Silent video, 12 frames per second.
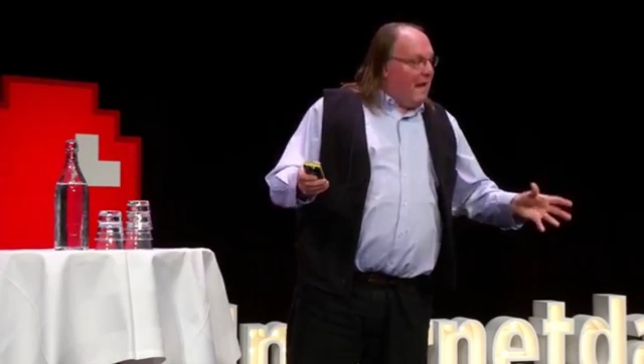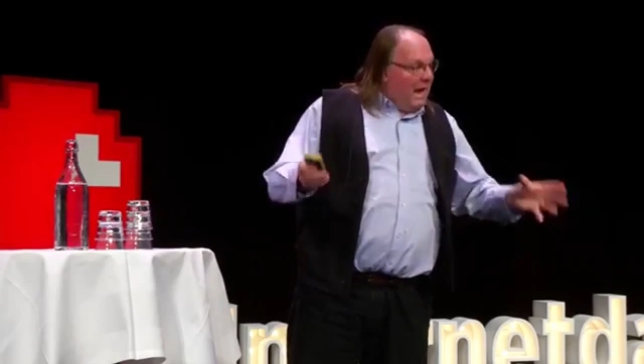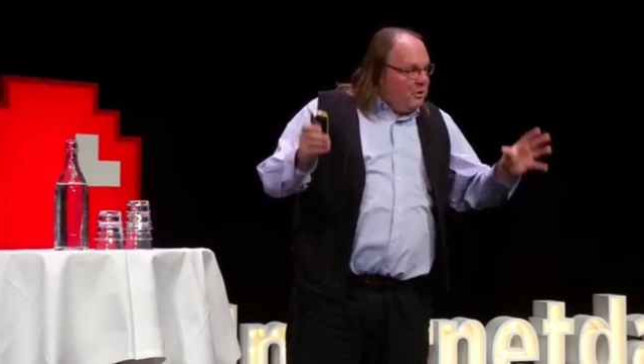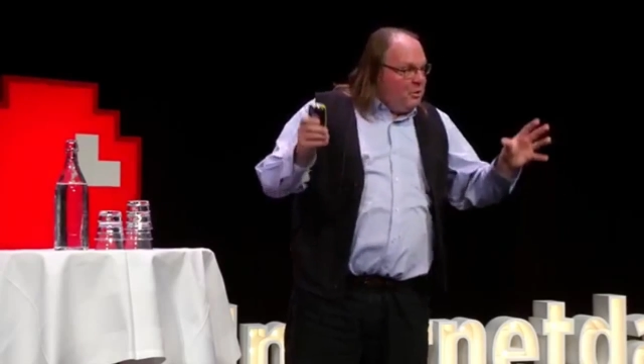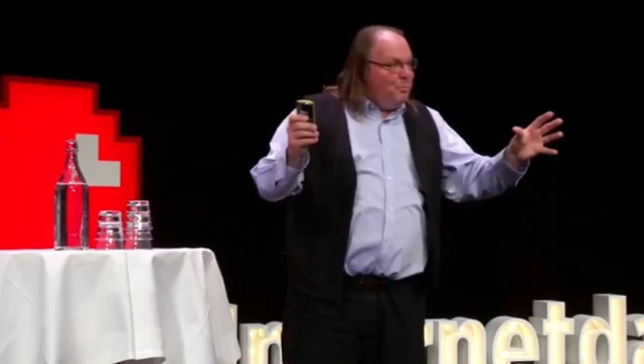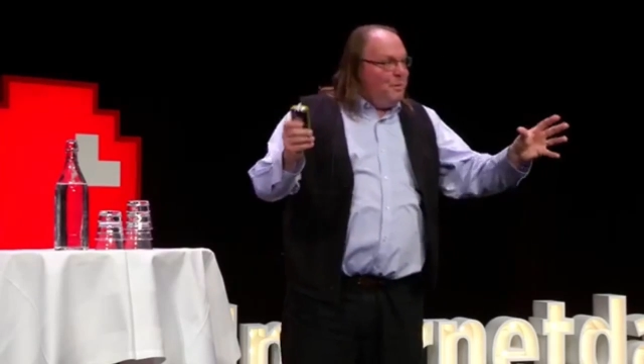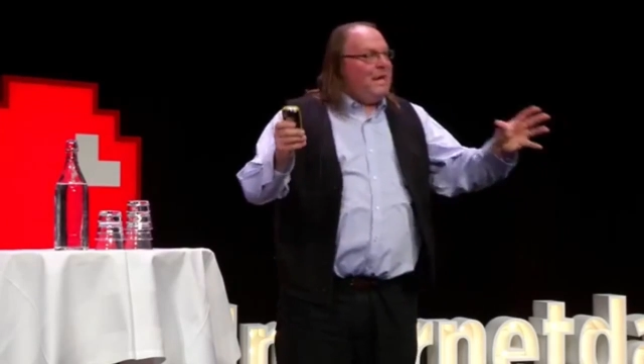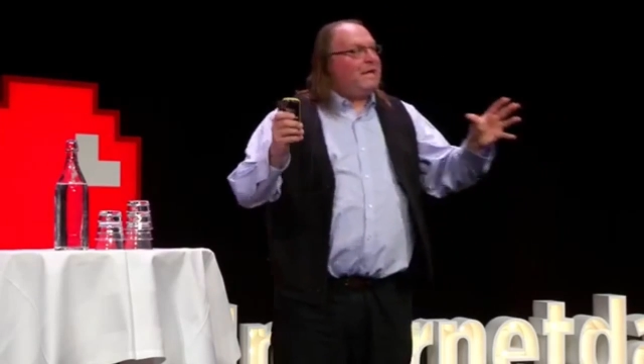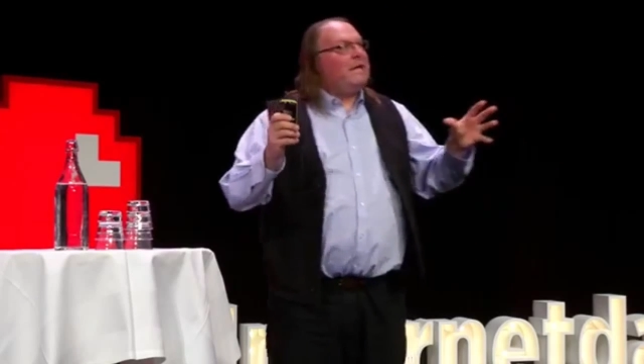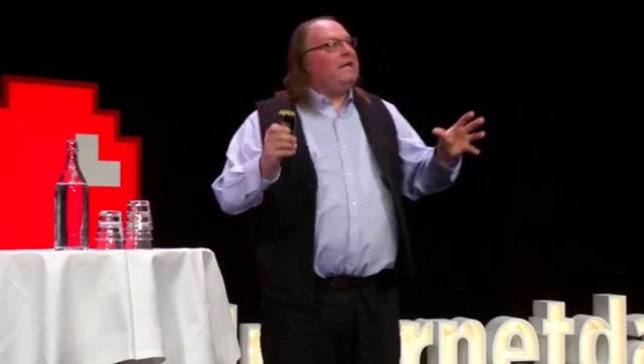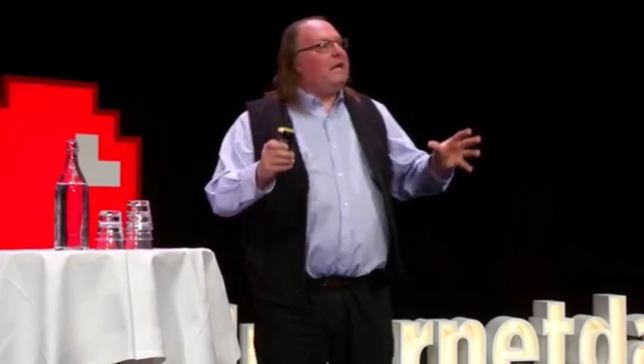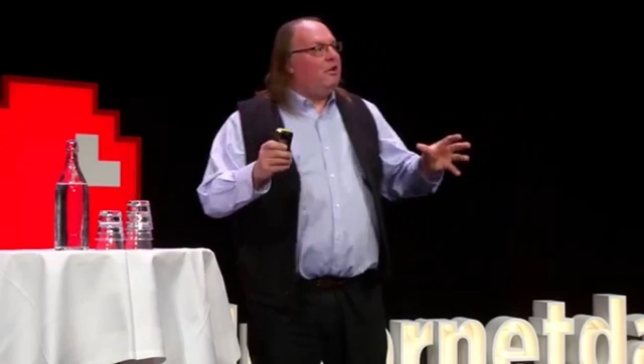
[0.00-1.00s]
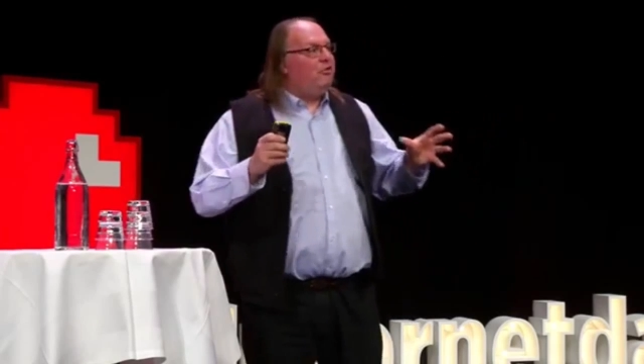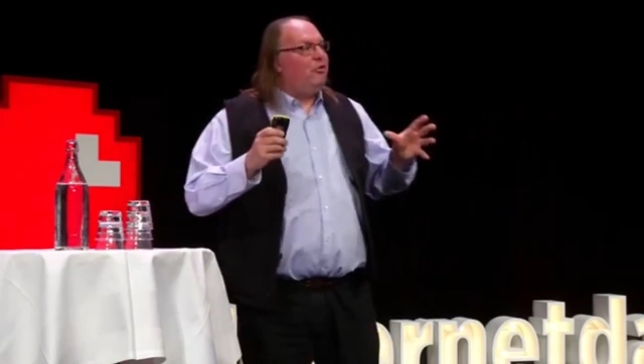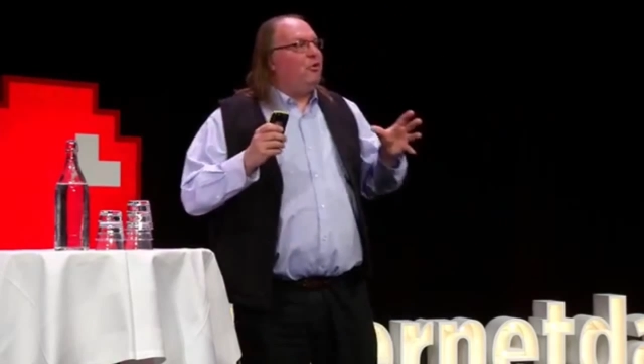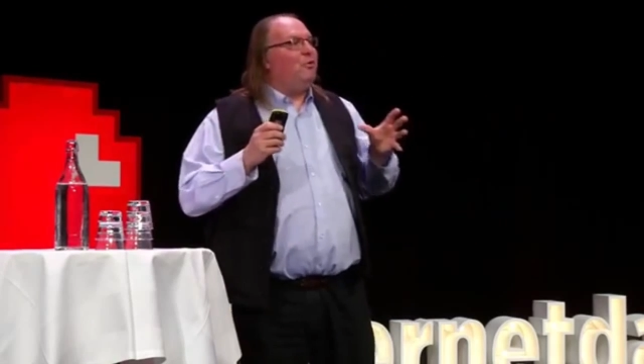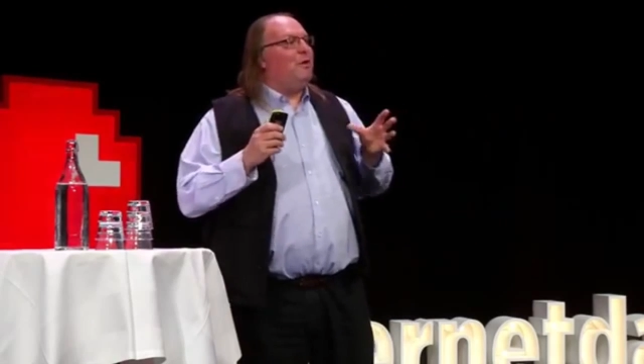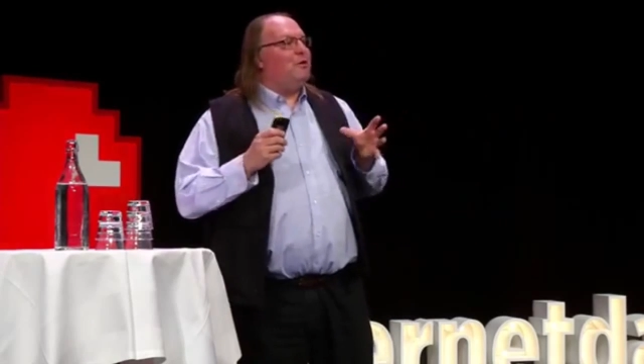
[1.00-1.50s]
and you pick an
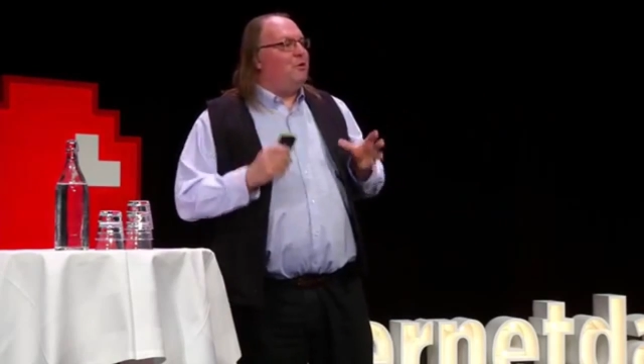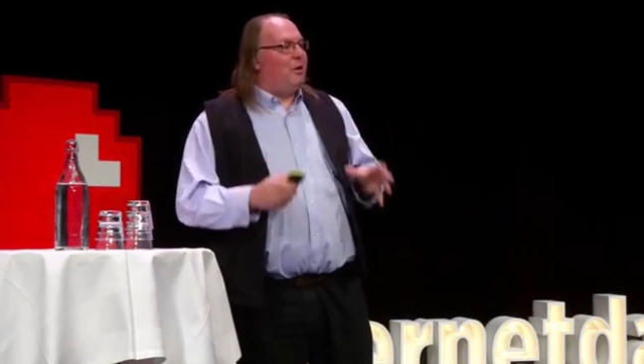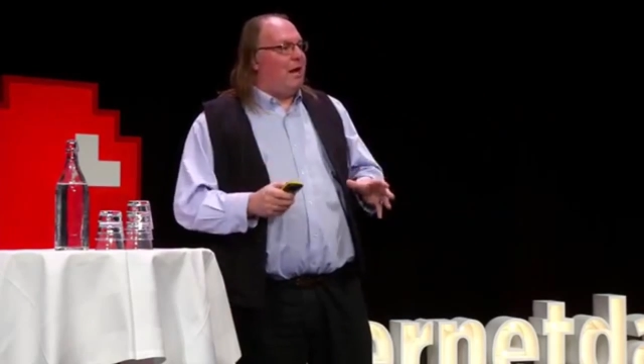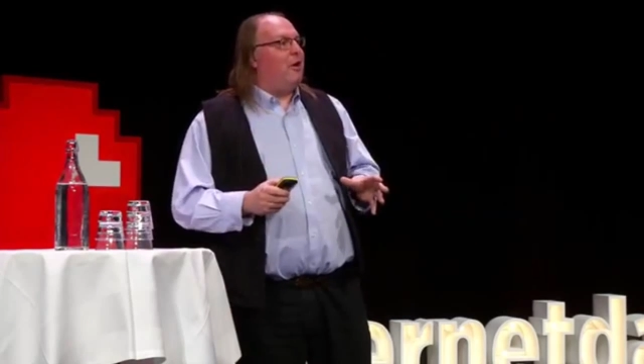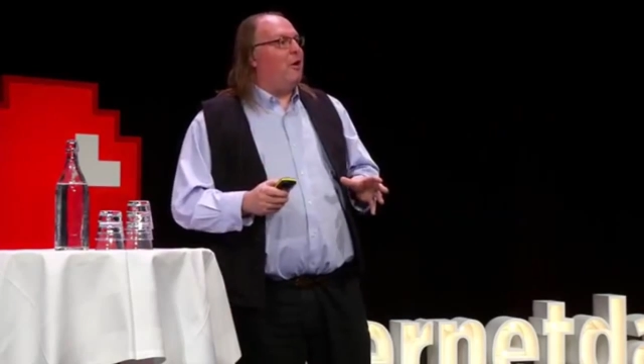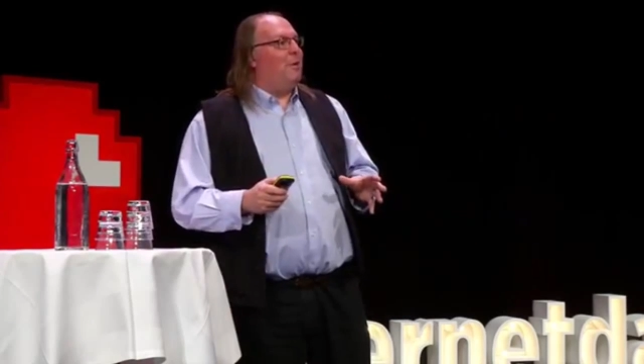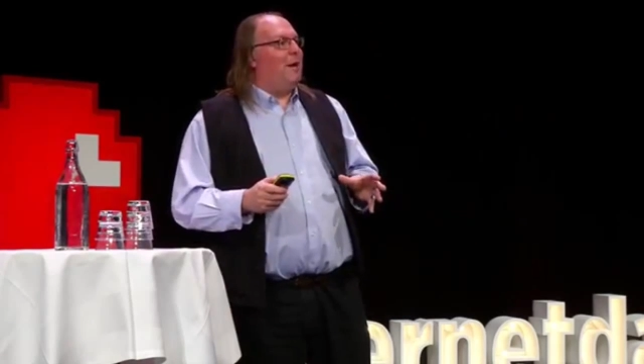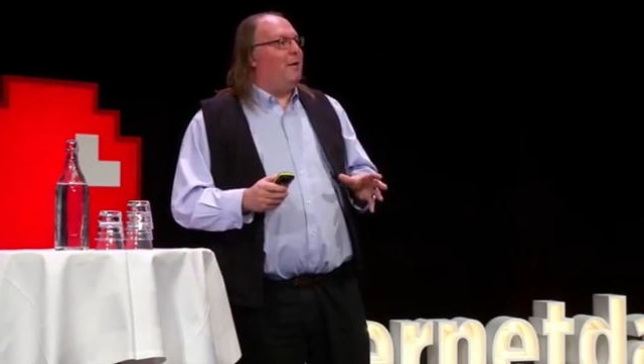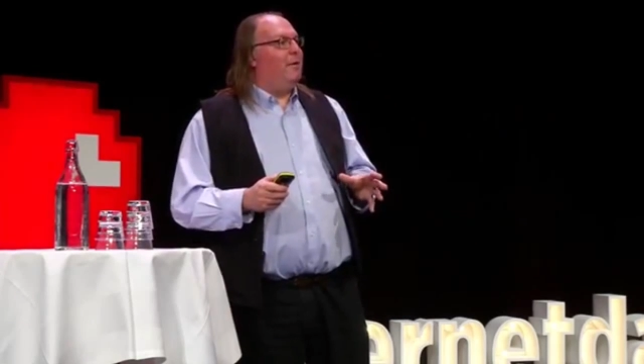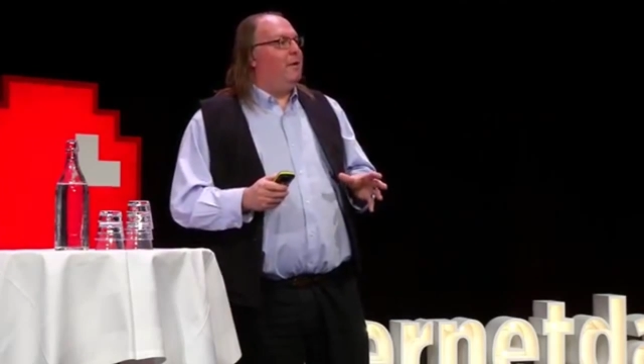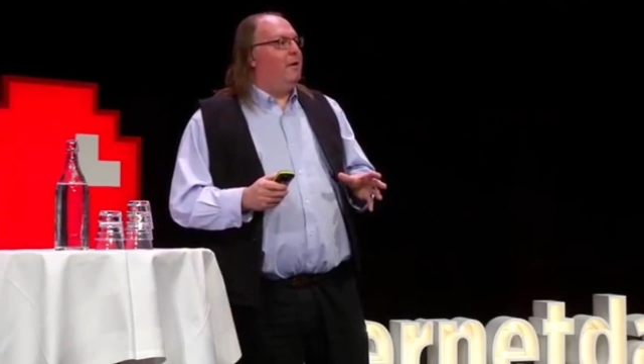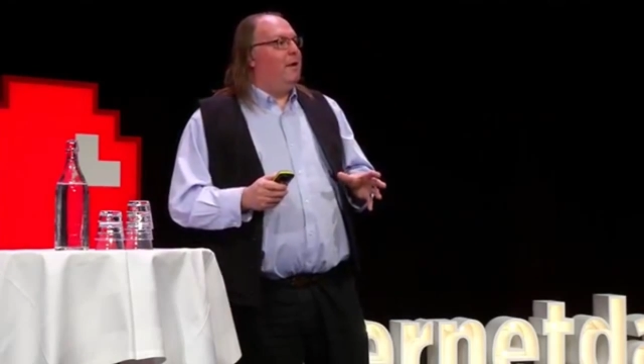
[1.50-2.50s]
issue that you care about.